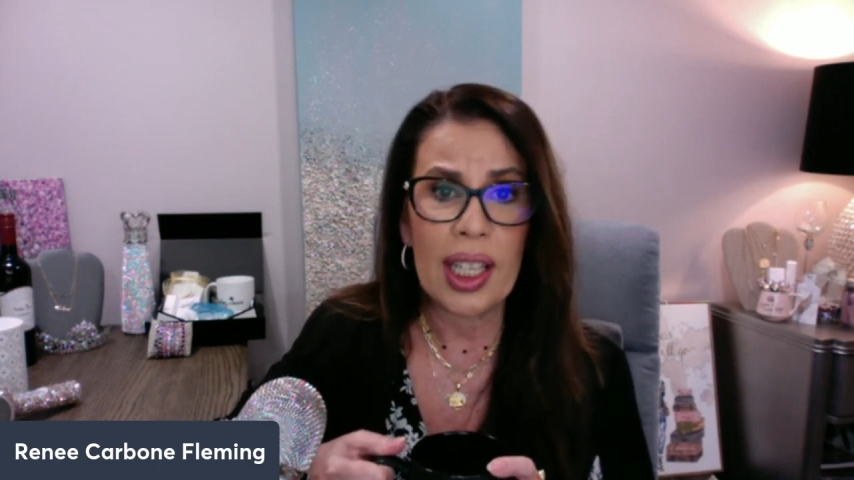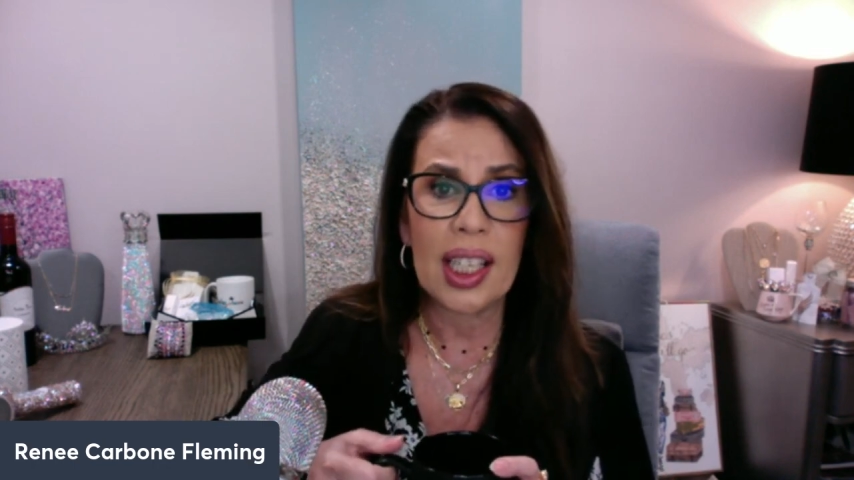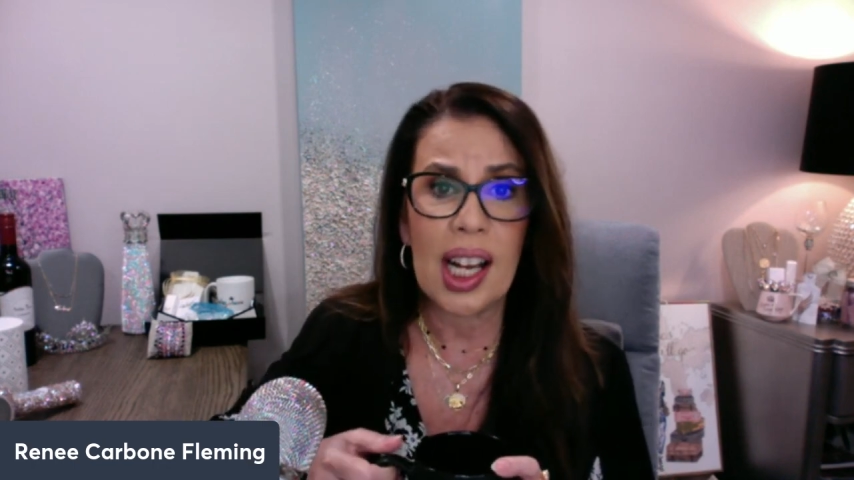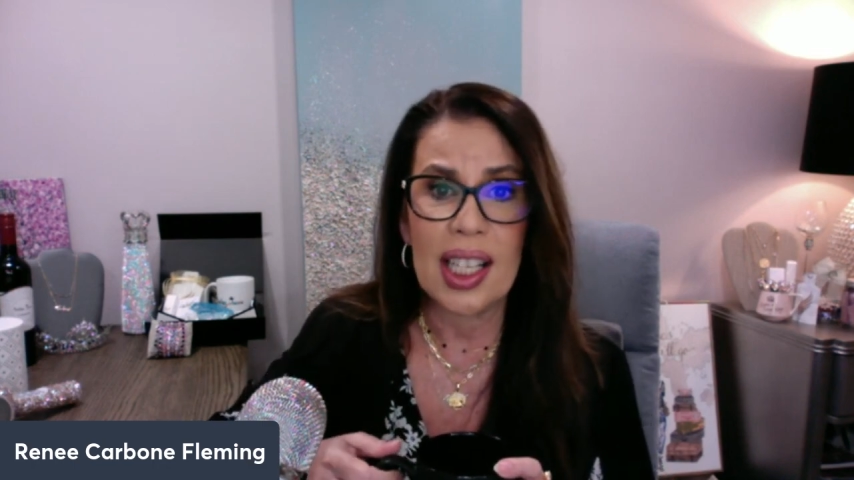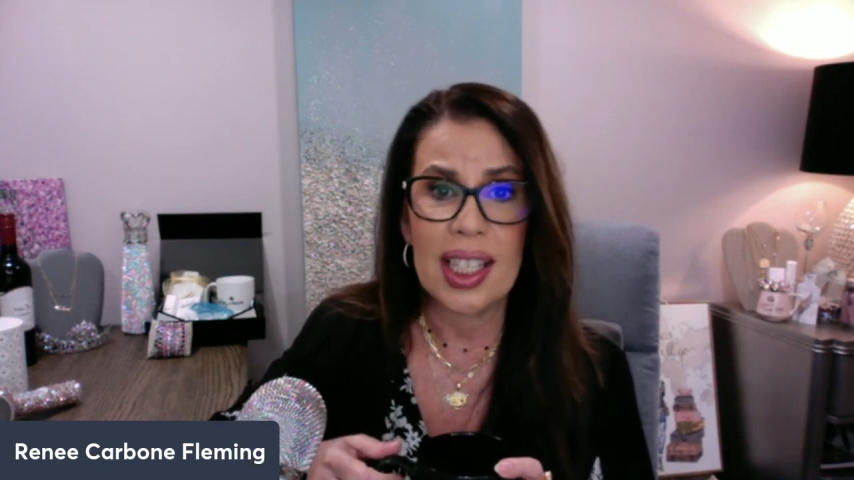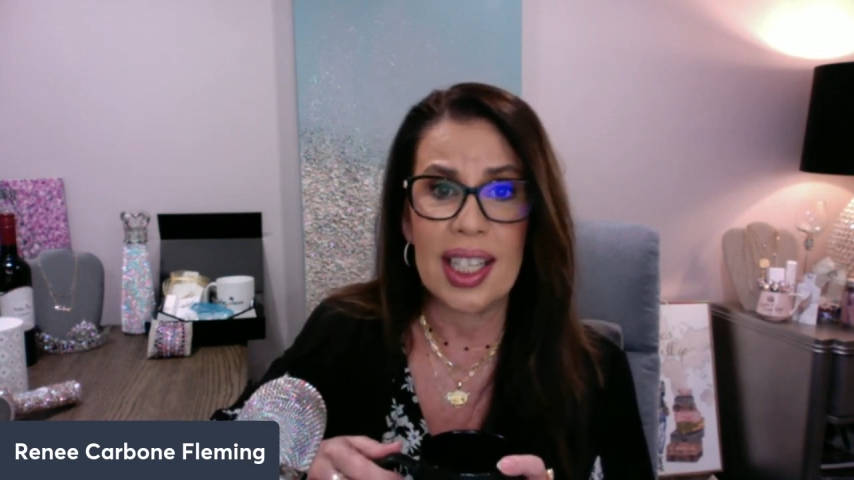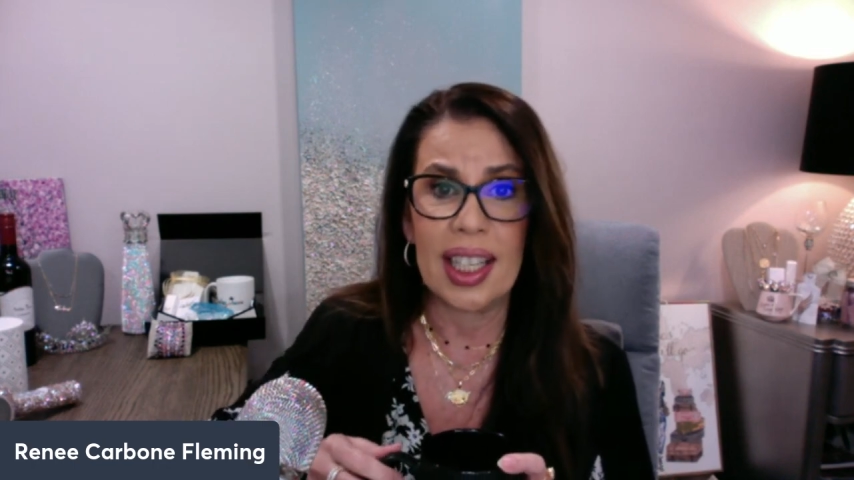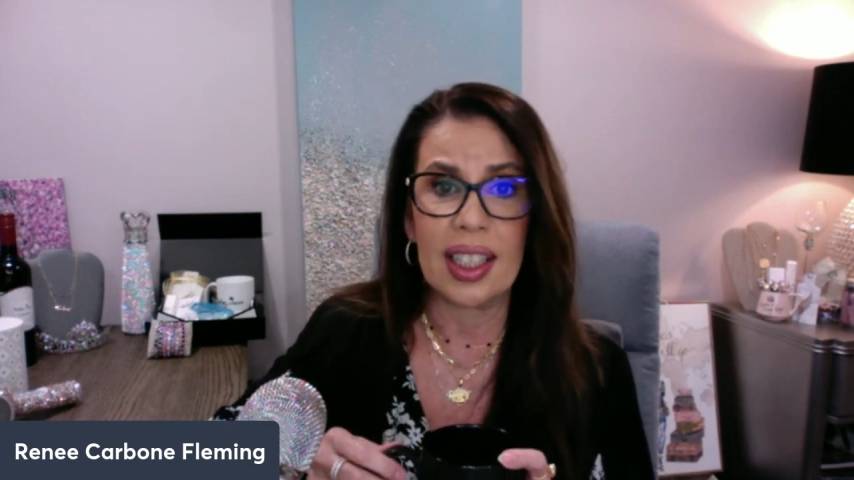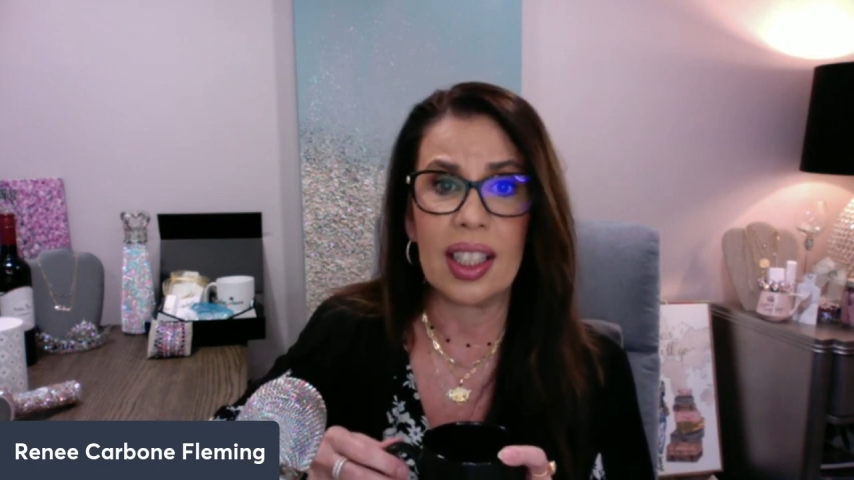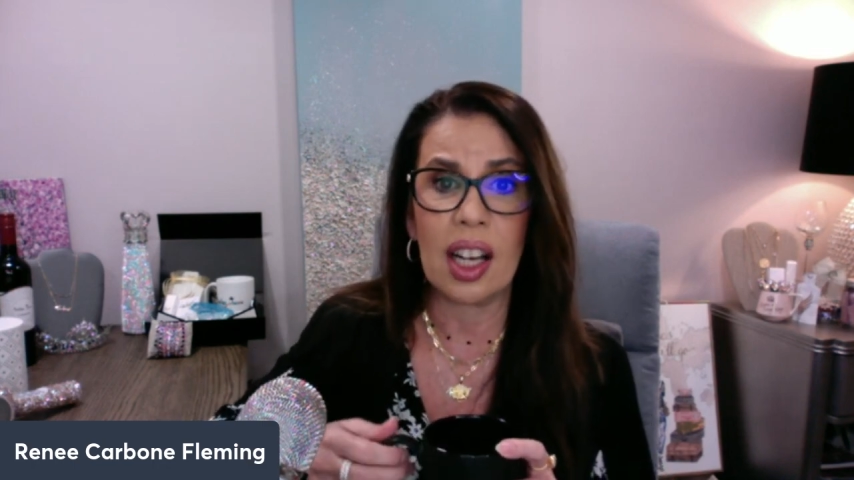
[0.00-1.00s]

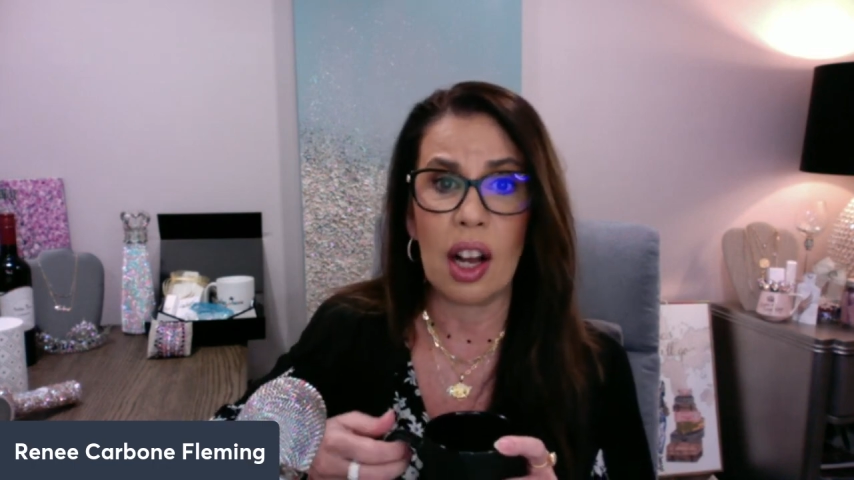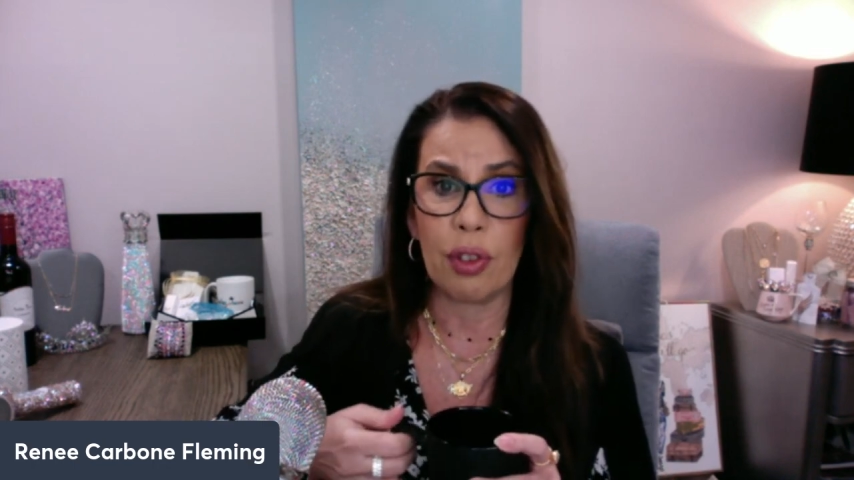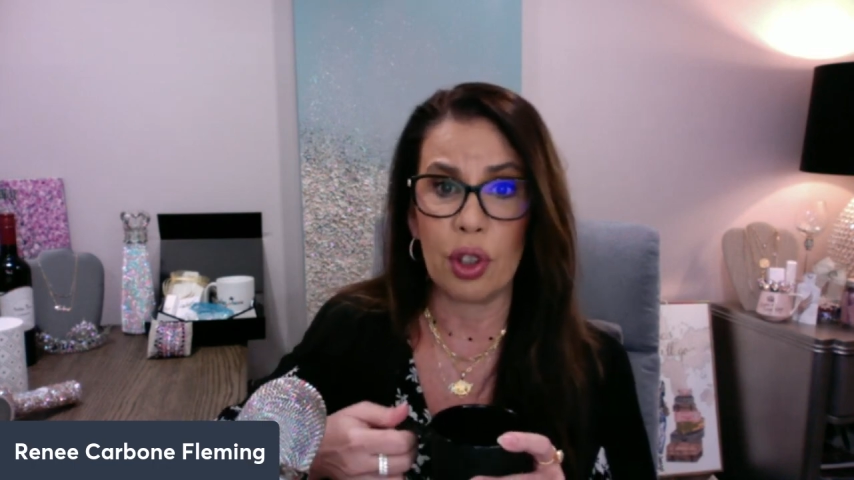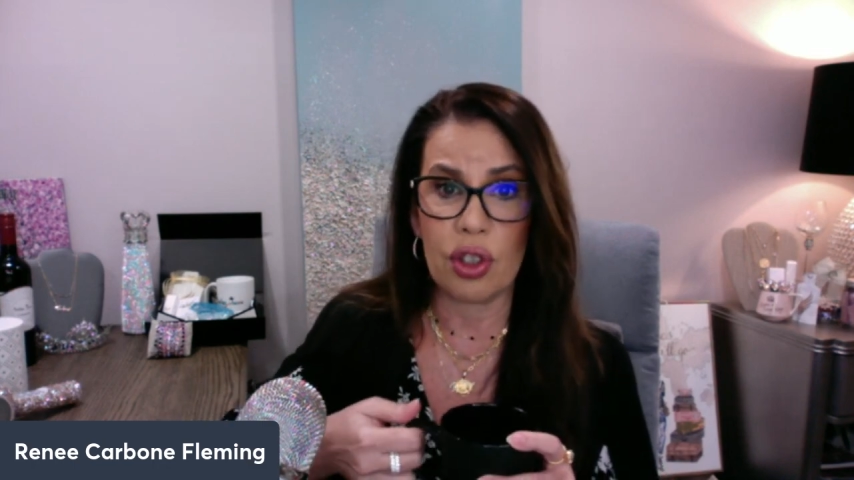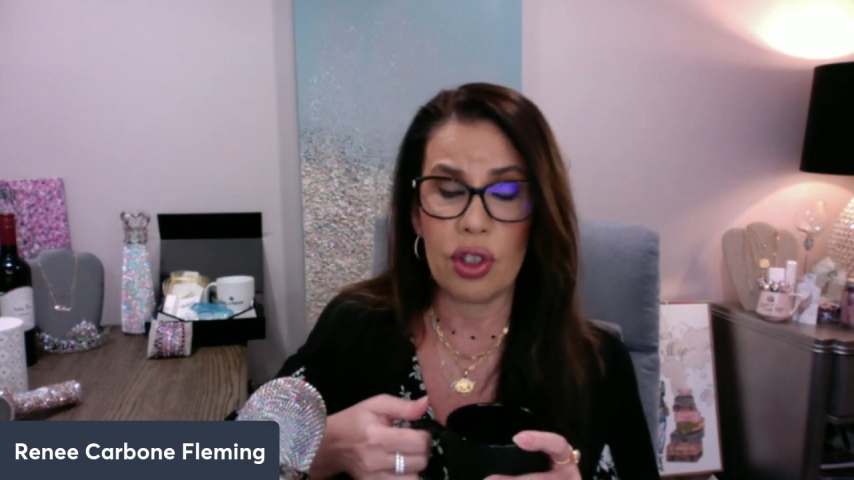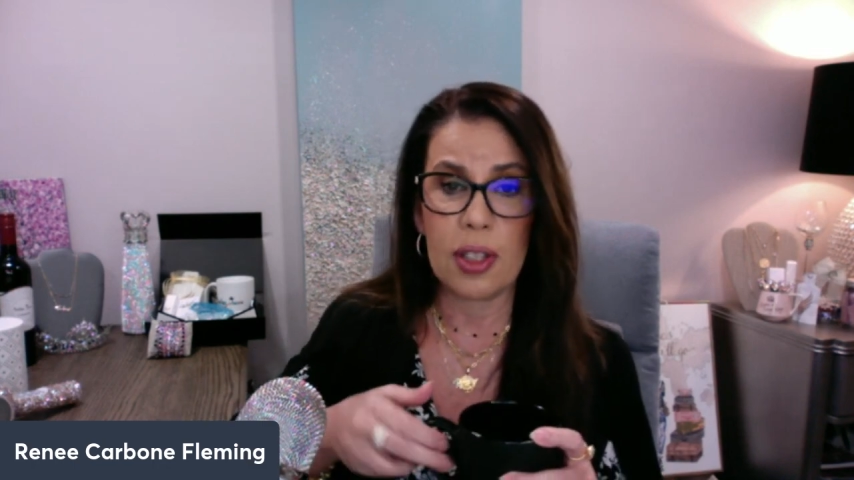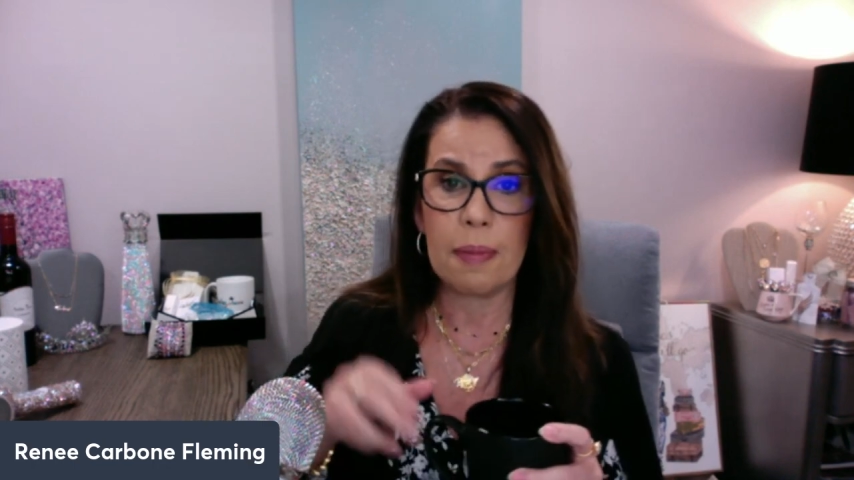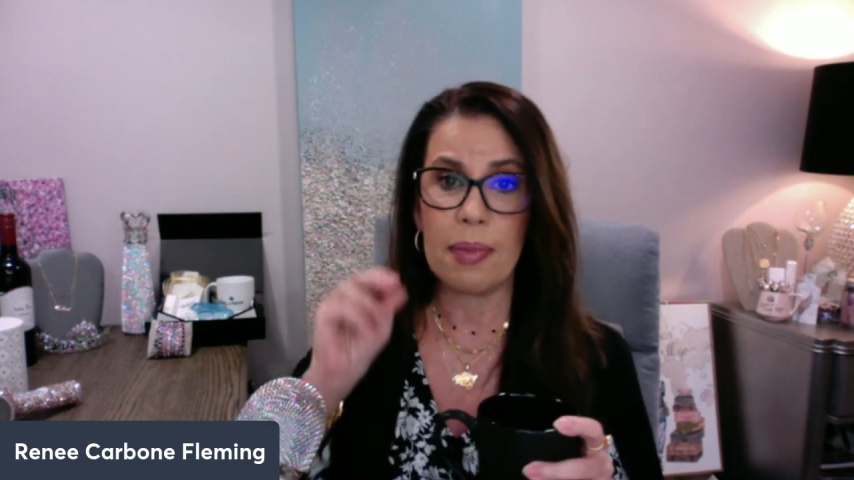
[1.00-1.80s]
content covers